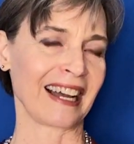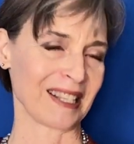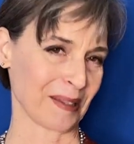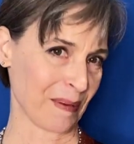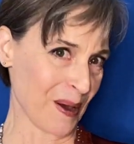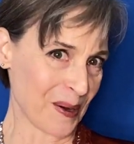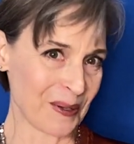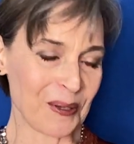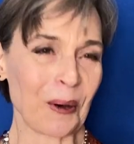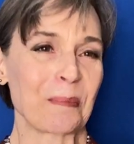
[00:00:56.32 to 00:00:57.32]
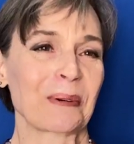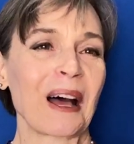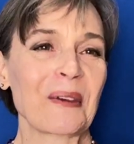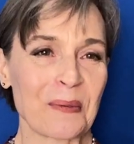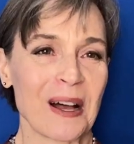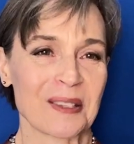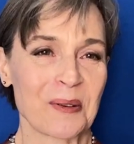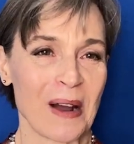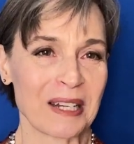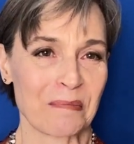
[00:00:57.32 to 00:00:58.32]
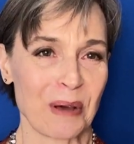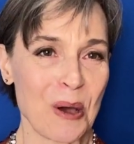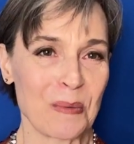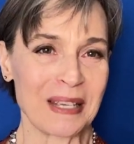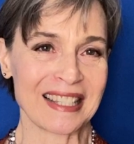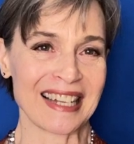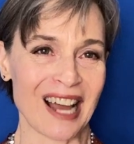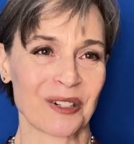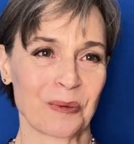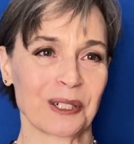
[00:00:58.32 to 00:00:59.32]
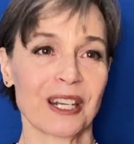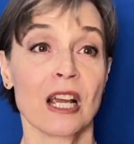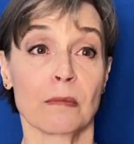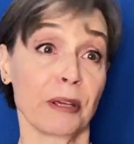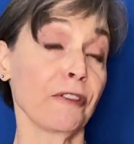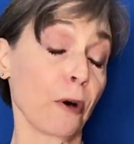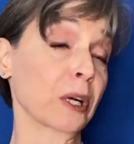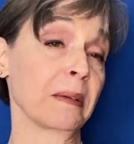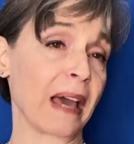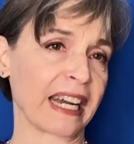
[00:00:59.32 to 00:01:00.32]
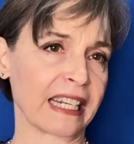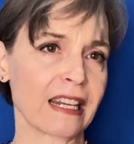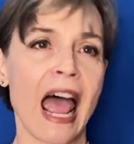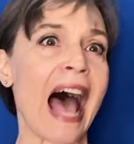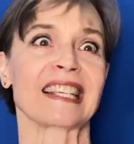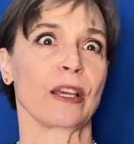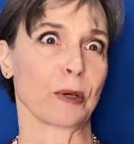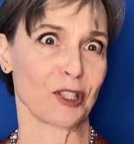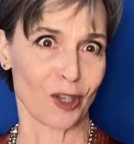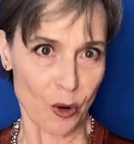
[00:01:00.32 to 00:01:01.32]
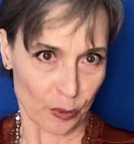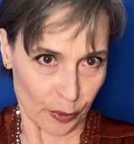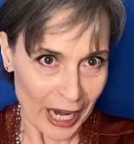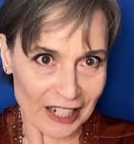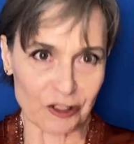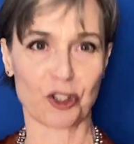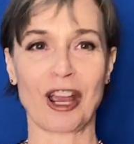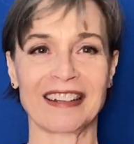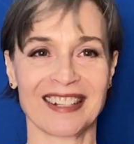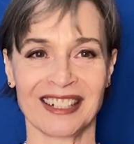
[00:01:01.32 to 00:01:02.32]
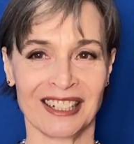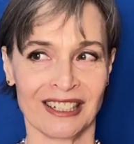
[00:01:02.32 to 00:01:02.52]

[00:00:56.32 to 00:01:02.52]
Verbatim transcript: suppose your brother was quite a beau, Miss Dashwood, before he married, as he was so rich and...